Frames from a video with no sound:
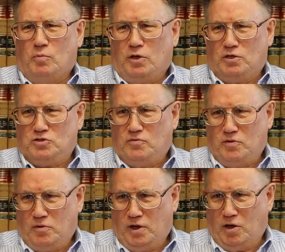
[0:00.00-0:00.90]
Because if
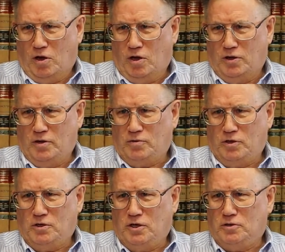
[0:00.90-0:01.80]
you think all that
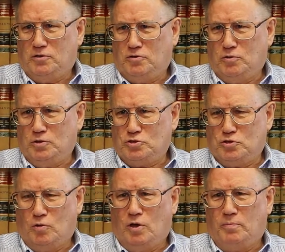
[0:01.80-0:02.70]
you need to do is
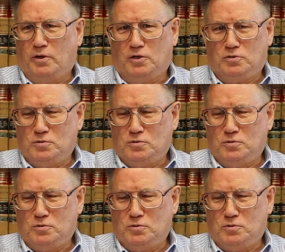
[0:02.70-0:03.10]
show up on a